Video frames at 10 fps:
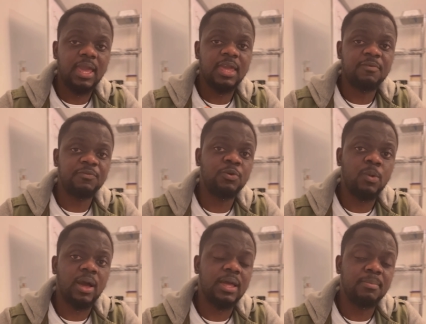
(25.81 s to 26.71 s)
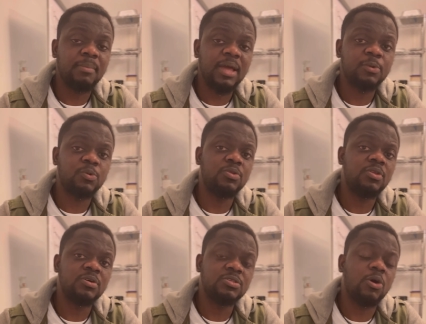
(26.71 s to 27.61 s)
If you are a man who
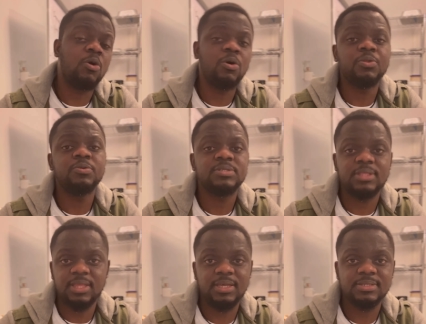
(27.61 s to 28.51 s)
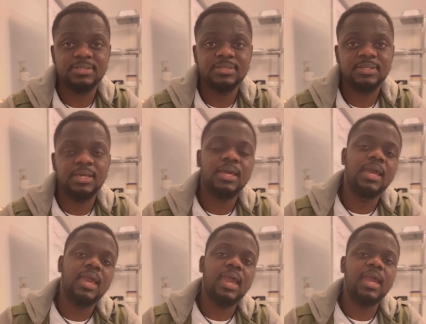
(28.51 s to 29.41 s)
does all those things,
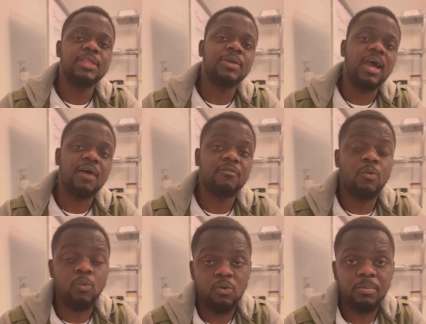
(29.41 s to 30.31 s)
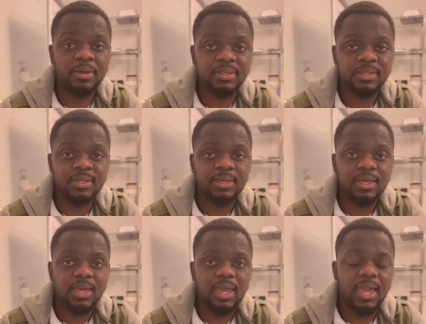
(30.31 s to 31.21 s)
and you have a woman
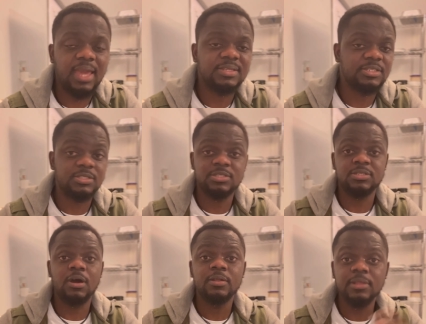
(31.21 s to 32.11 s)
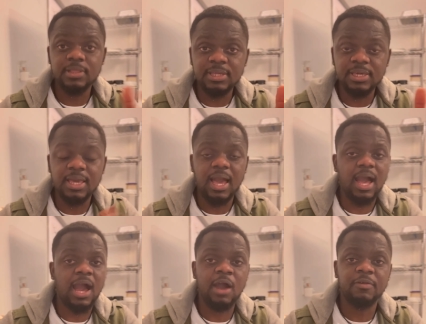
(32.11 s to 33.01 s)
and she suddenly
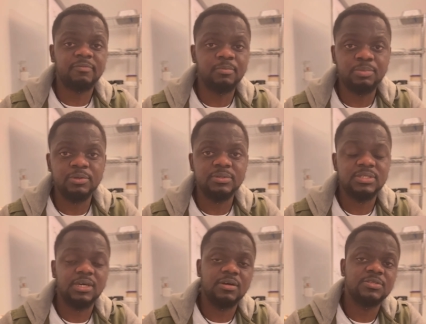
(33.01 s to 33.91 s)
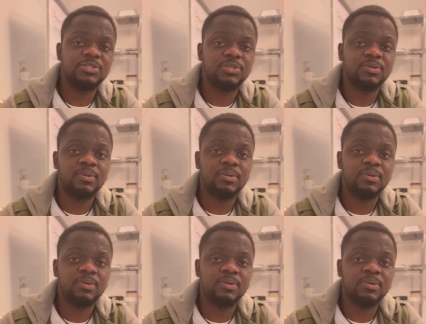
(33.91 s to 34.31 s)
out of the blue tells you